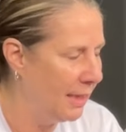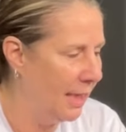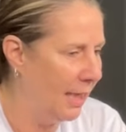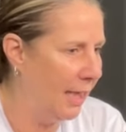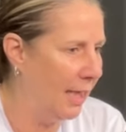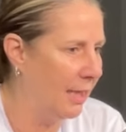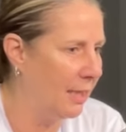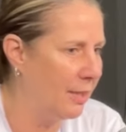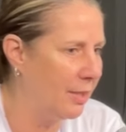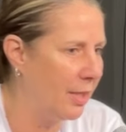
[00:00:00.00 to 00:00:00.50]

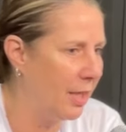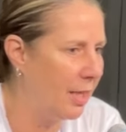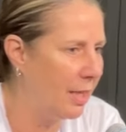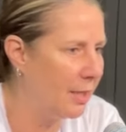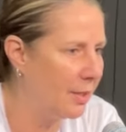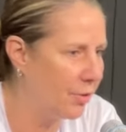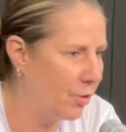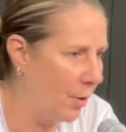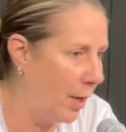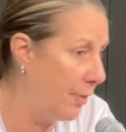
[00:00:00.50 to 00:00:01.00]

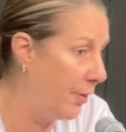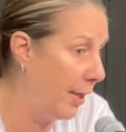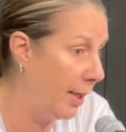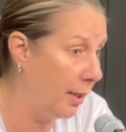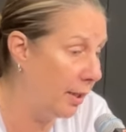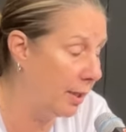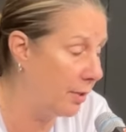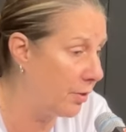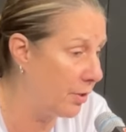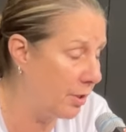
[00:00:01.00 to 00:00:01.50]
And so I think
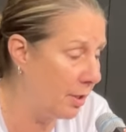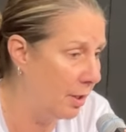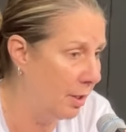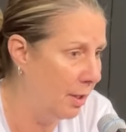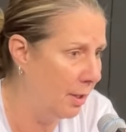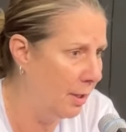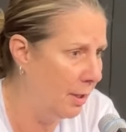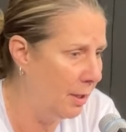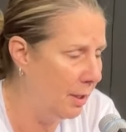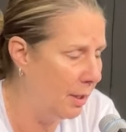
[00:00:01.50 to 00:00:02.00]
it's,
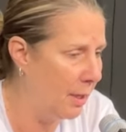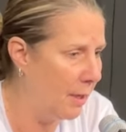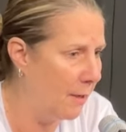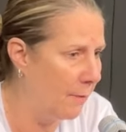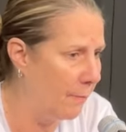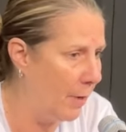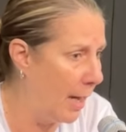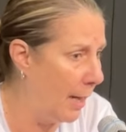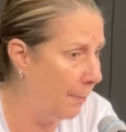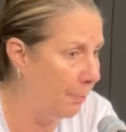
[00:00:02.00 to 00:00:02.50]

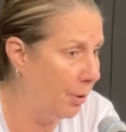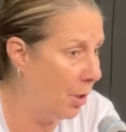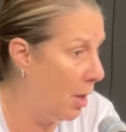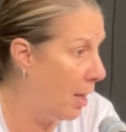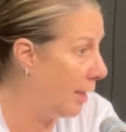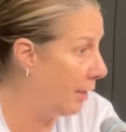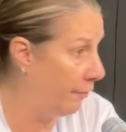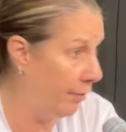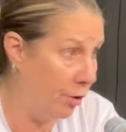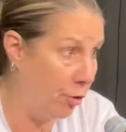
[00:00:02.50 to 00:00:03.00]
I
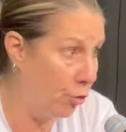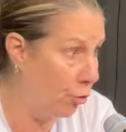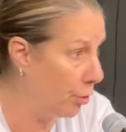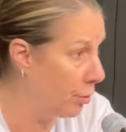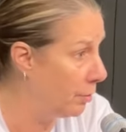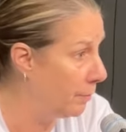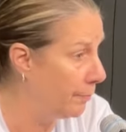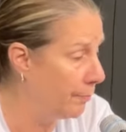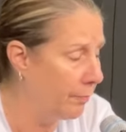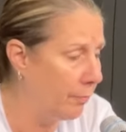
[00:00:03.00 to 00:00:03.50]
applaud if it's
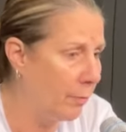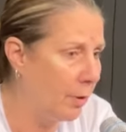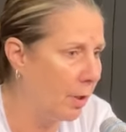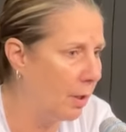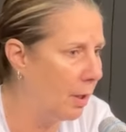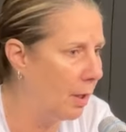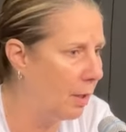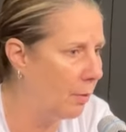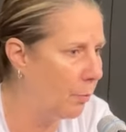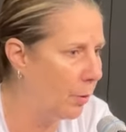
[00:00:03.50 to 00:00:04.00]
true,
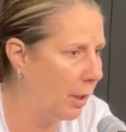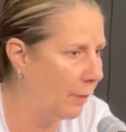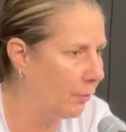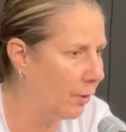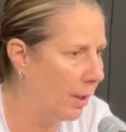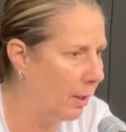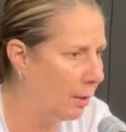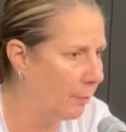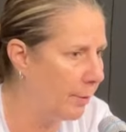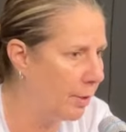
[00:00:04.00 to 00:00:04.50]
whatever
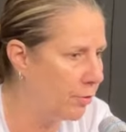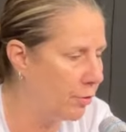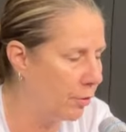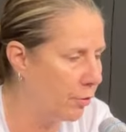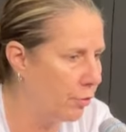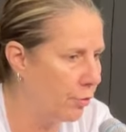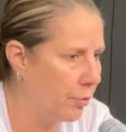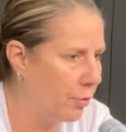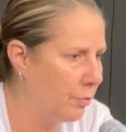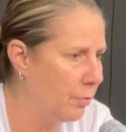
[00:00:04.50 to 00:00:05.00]
elements are
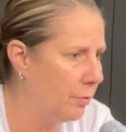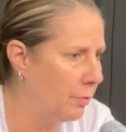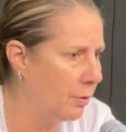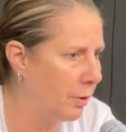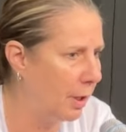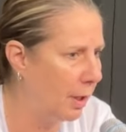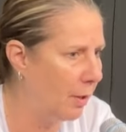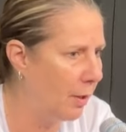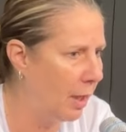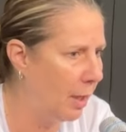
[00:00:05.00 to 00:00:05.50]
true.
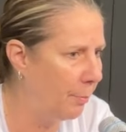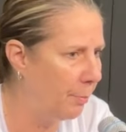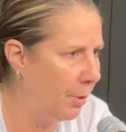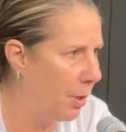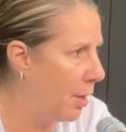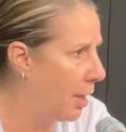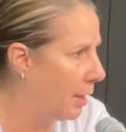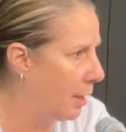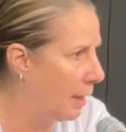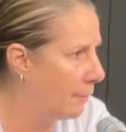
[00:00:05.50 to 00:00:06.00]
And I
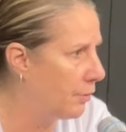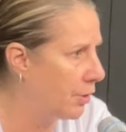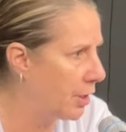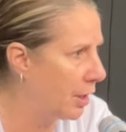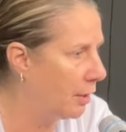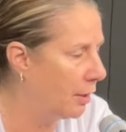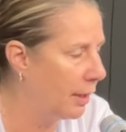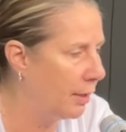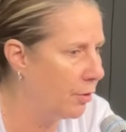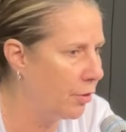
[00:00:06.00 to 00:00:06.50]
applaud, obviously,
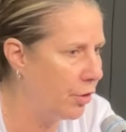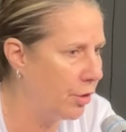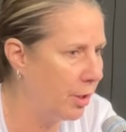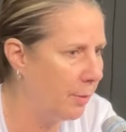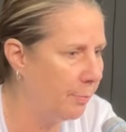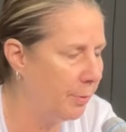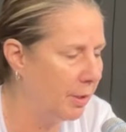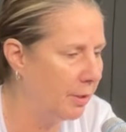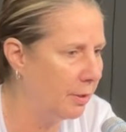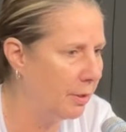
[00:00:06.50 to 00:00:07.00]

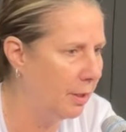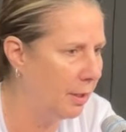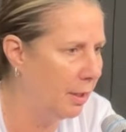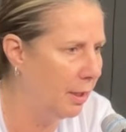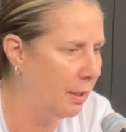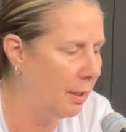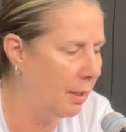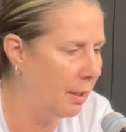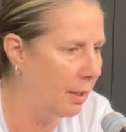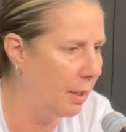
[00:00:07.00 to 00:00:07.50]
leadership
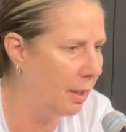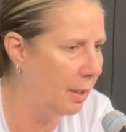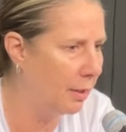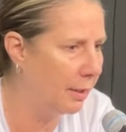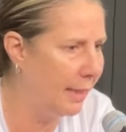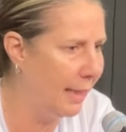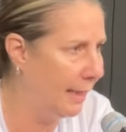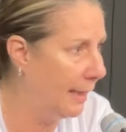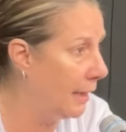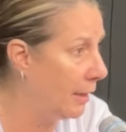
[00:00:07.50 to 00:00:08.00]
and
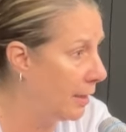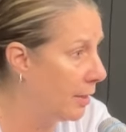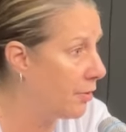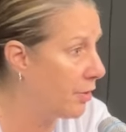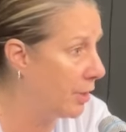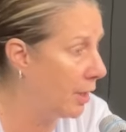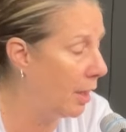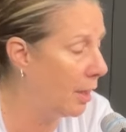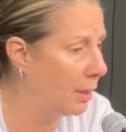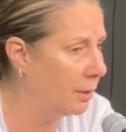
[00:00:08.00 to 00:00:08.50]
getting this
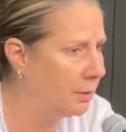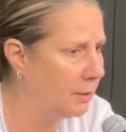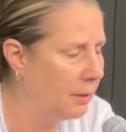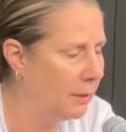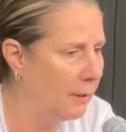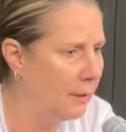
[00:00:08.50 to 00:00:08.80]
done.